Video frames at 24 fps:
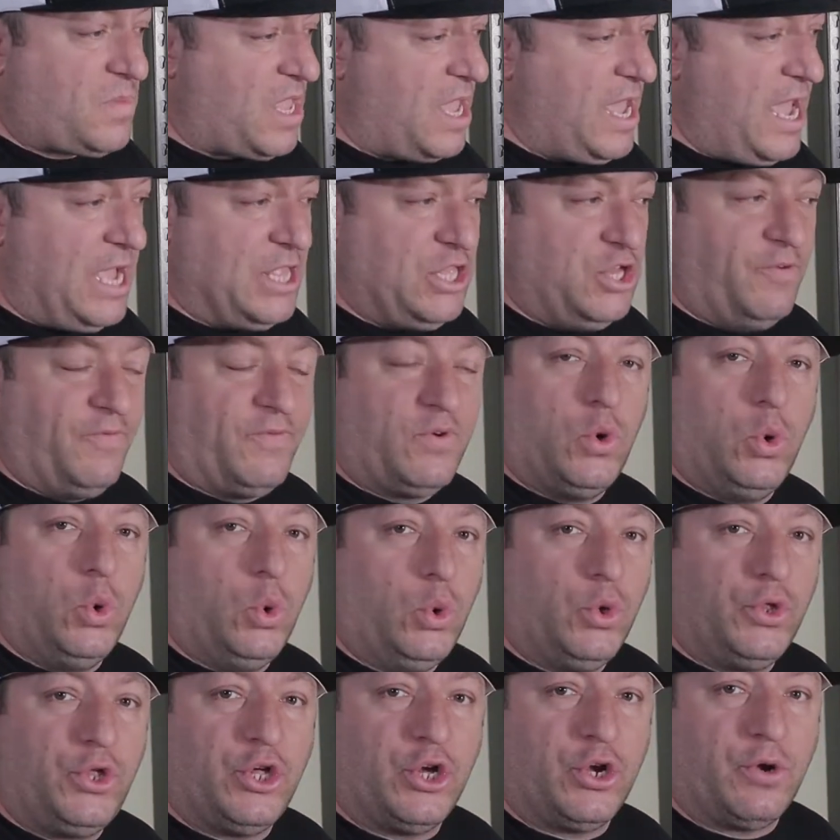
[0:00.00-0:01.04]
and you've
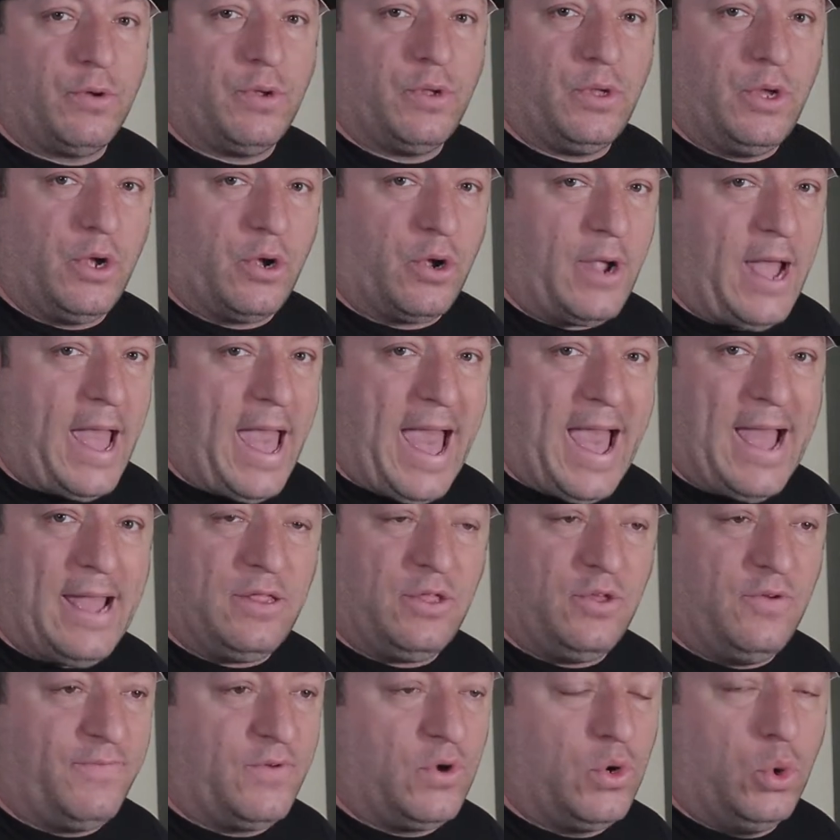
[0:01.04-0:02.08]
cooled your hat,
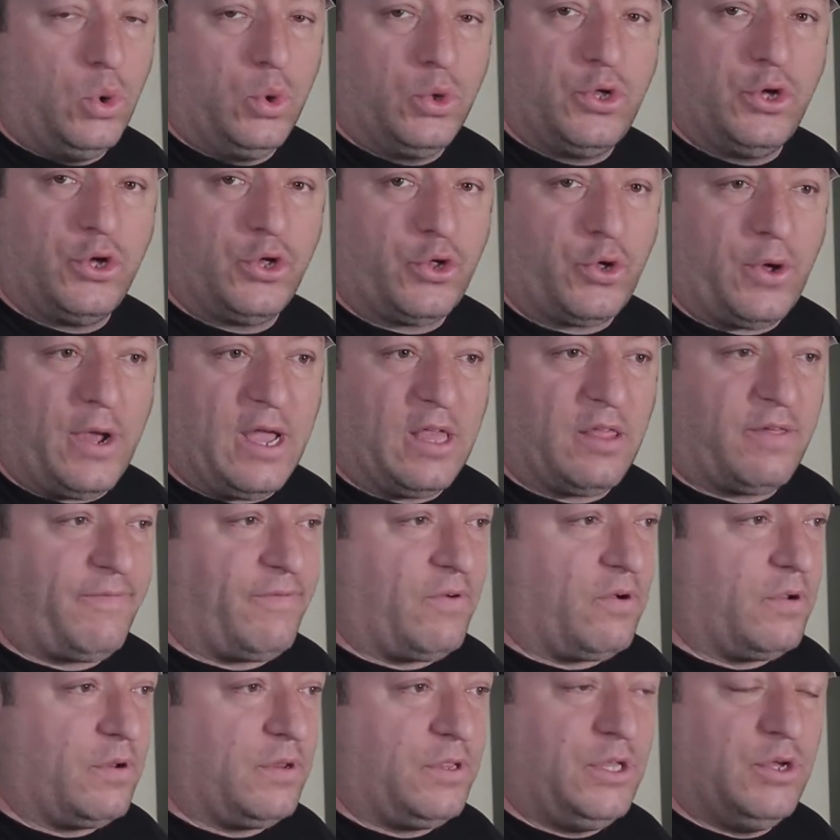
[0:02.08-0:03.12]
you've cooled your
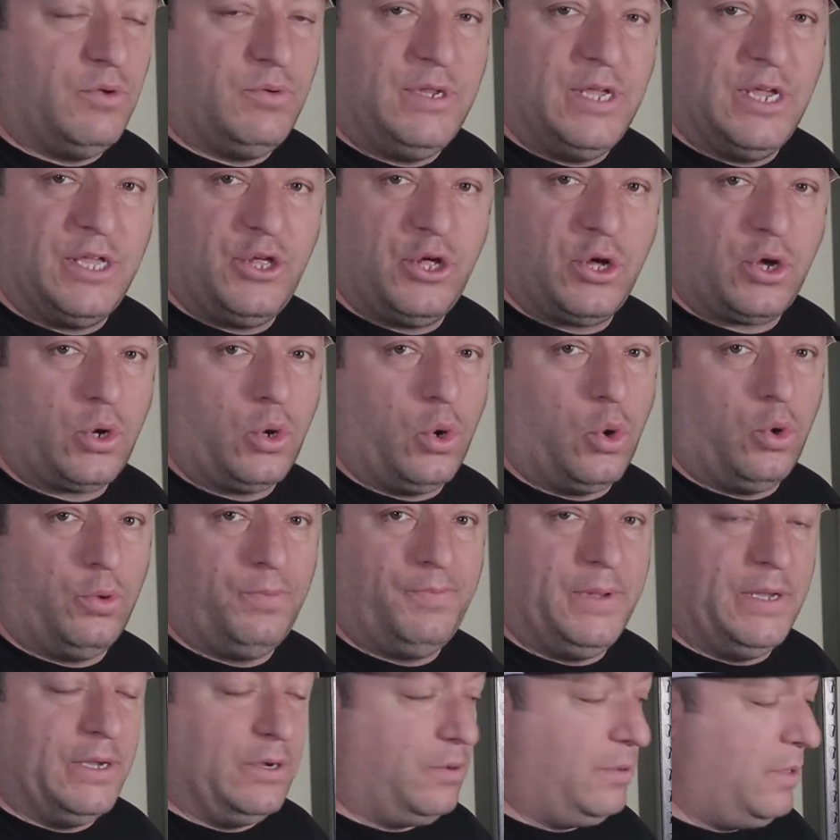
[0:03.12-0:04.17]
transfer, you did your cold
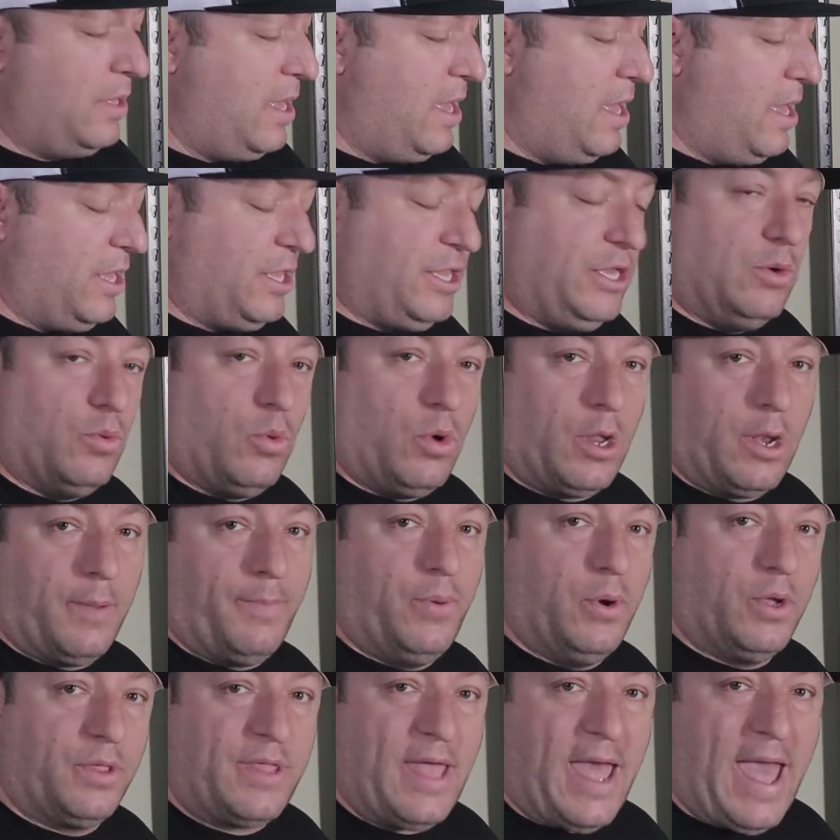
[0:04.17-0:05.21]
peel, you want to
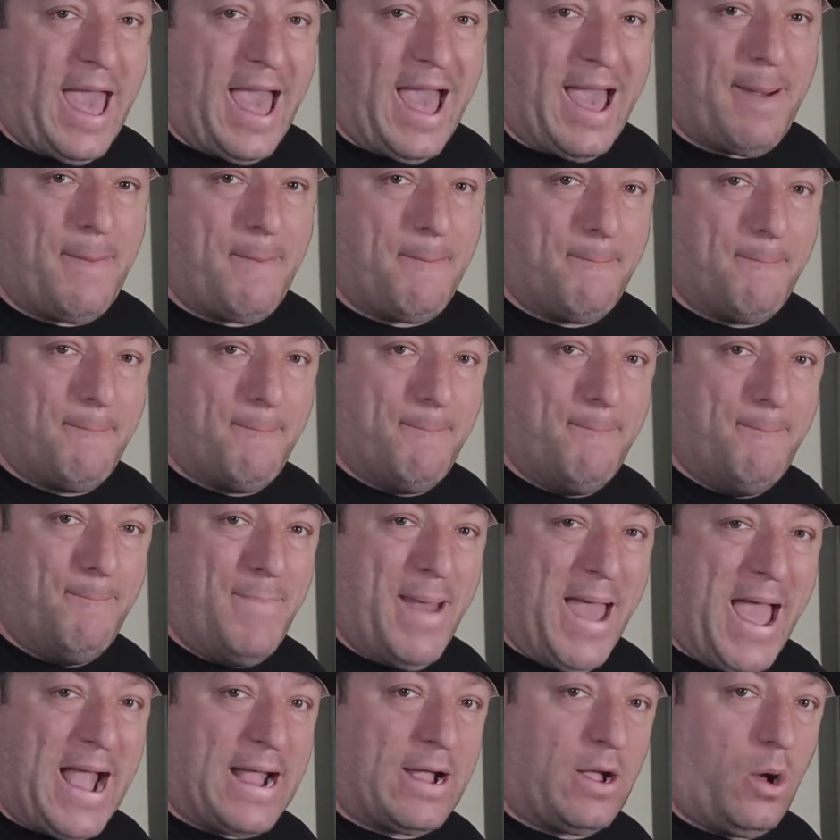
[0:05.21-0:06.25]
put the hat
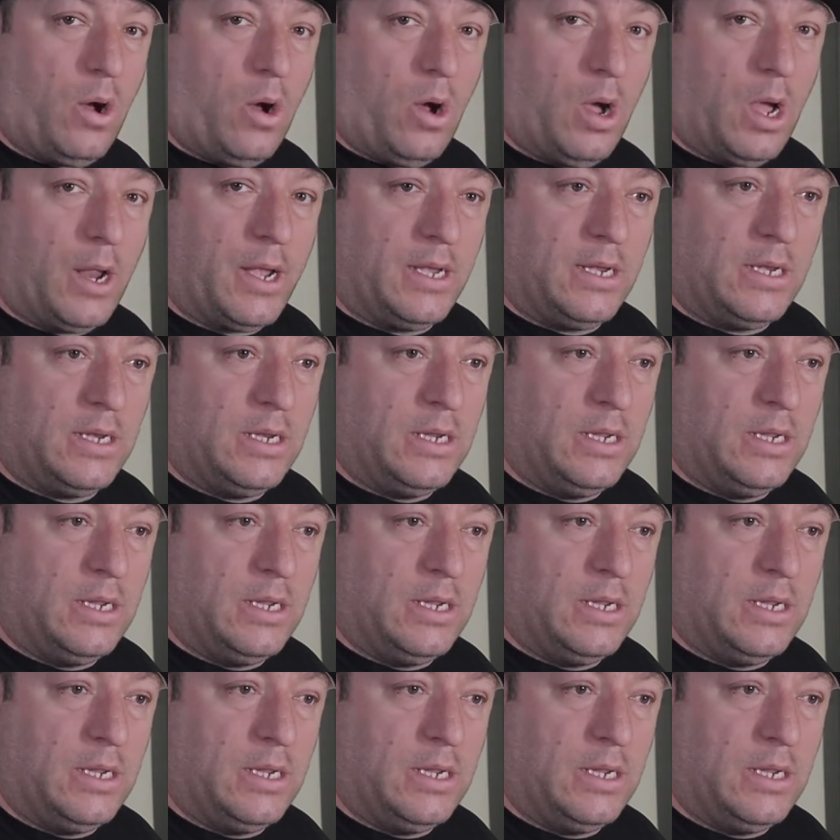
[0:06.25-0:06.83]
back on